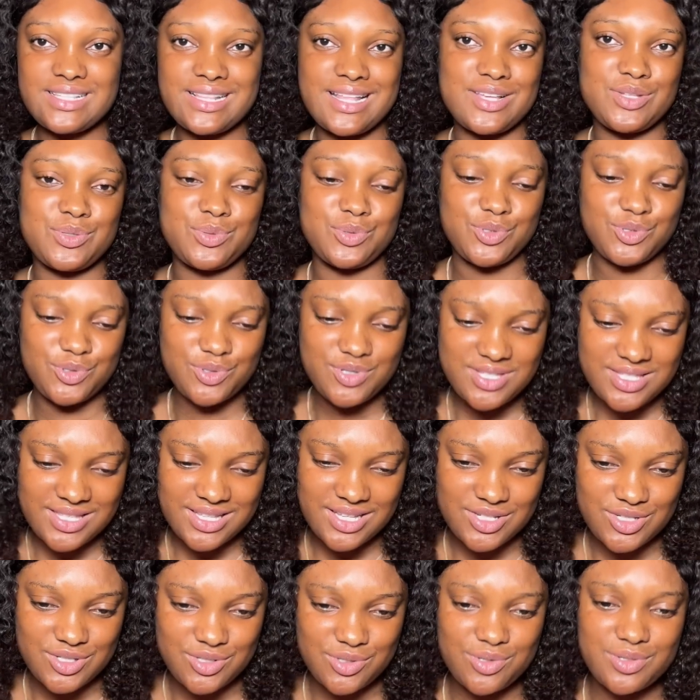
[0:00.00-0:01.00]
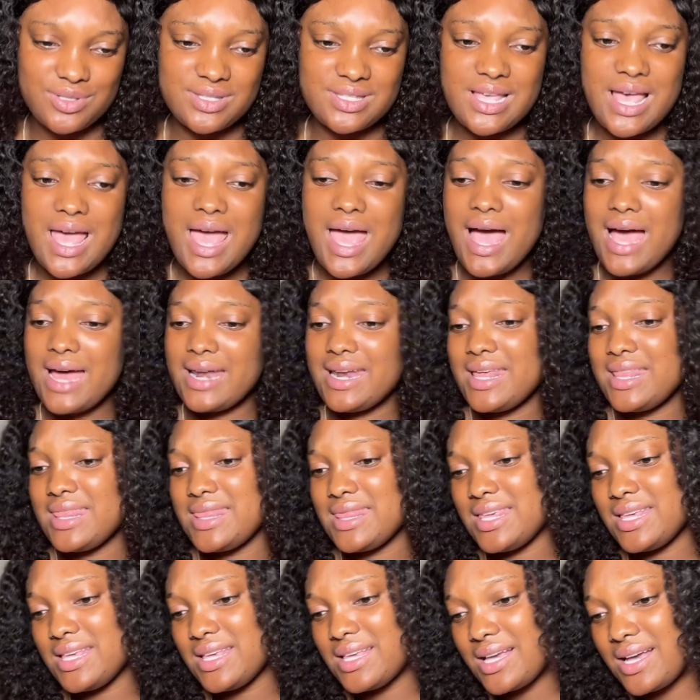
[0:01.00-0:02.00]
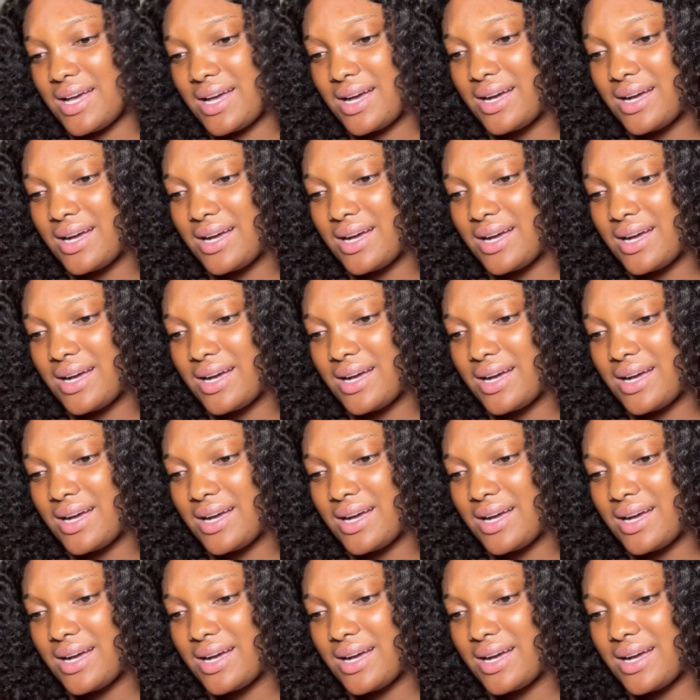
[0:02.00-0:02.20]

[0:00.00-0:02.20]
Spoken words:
Like she was shooting a shot, and I think